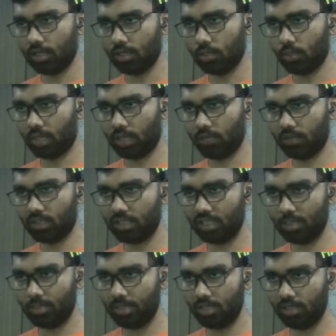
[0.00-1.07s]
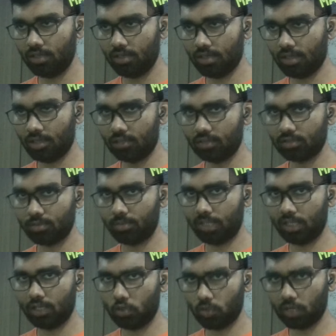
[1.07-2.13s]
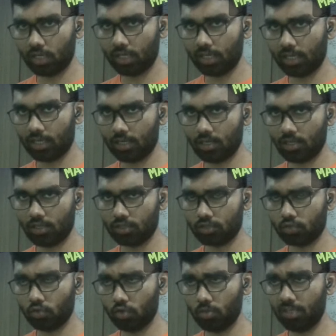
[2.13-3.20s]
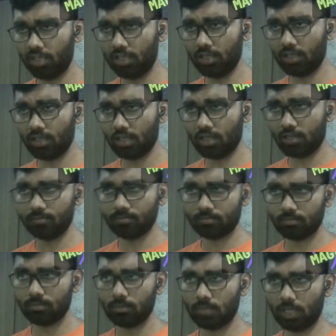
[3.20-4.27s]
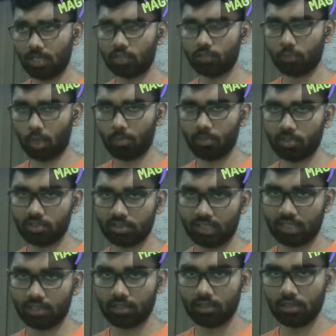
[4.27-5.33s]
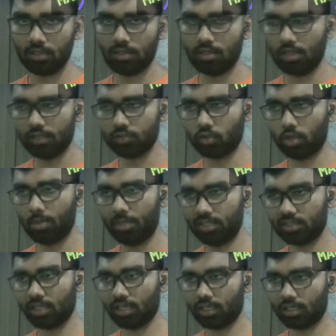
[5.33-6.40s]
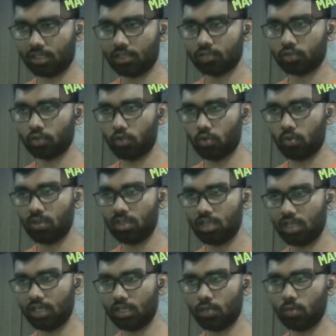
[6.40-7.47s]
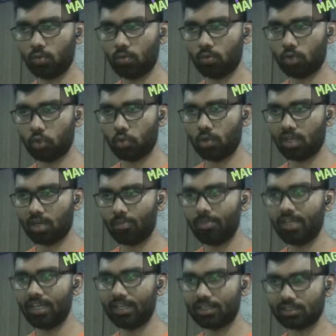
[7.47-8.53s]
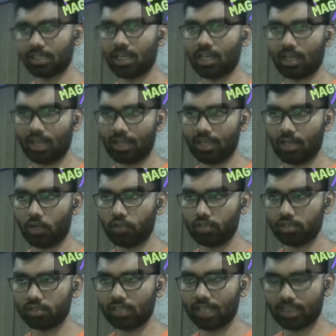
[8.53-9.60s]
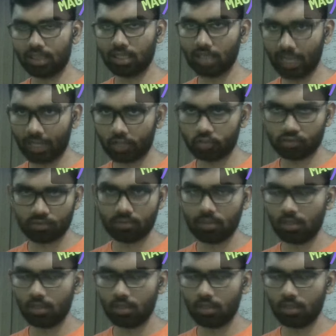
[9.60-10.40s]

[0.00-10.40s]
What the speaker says: whenever the DB is being loaded again, it's going to be in its proper state. It's going to be synced. So you don't need to do a complete sync right now. You just get the connection.